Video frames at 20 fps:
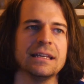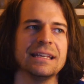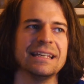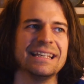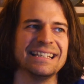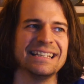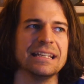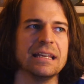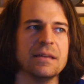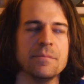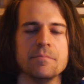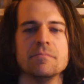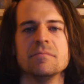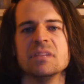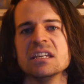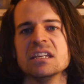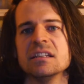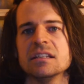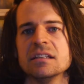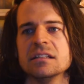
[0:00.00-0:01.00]
it
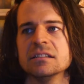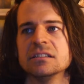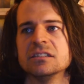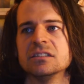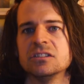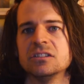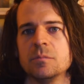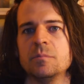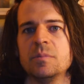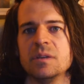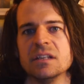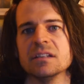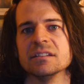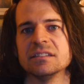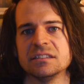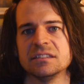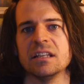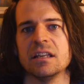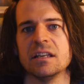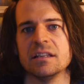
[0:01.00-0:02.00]
means to be a
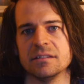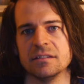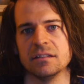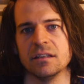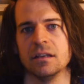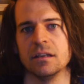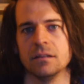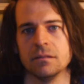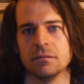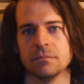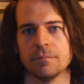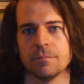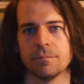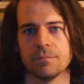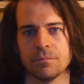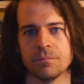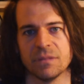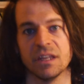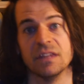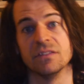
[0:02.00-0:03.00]
citizen
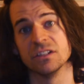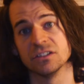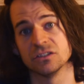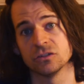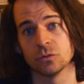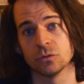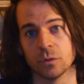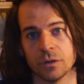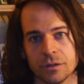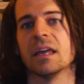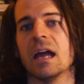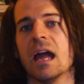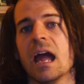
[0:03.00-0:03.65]
in this story.